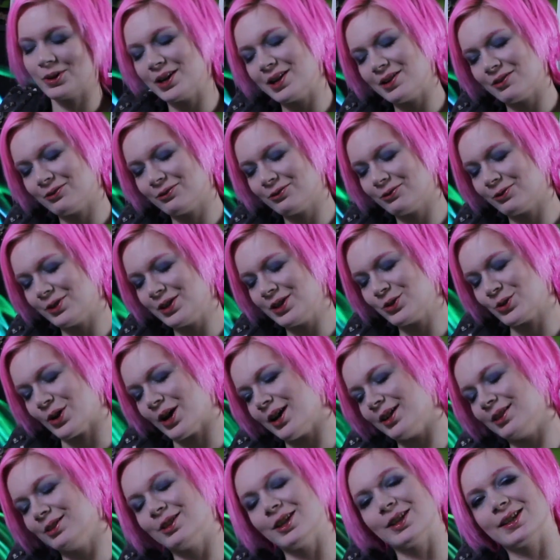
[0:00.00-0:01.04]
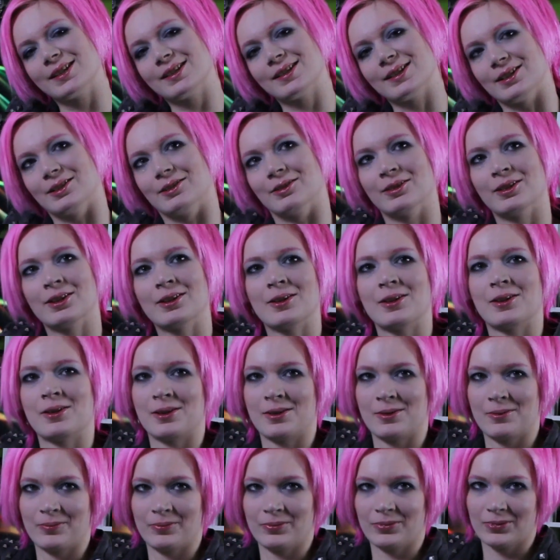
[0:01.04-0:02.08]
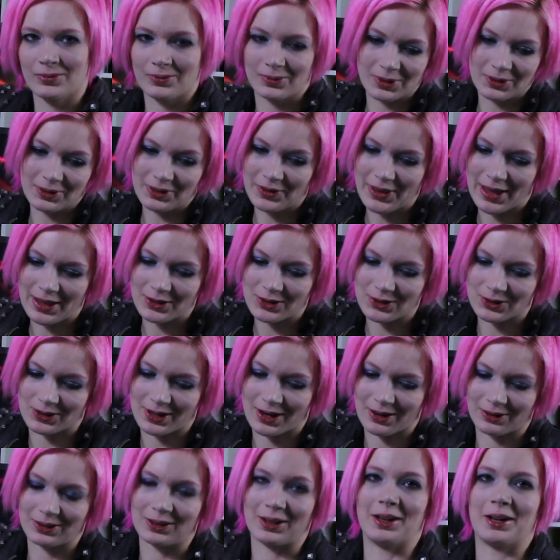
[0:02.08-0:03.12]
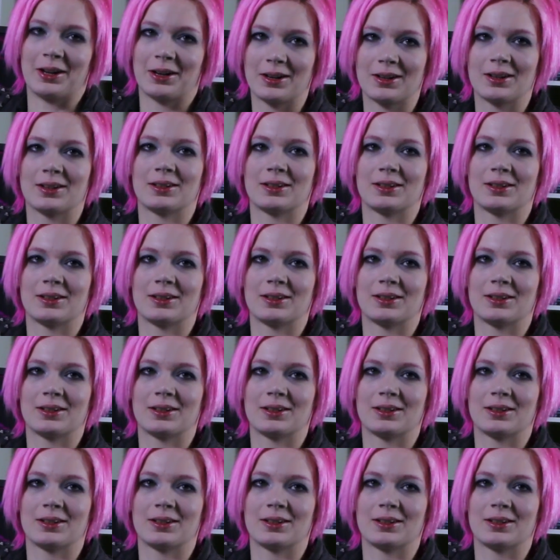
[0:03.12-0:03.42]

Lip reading: what if we tried this, and what will that turn out like?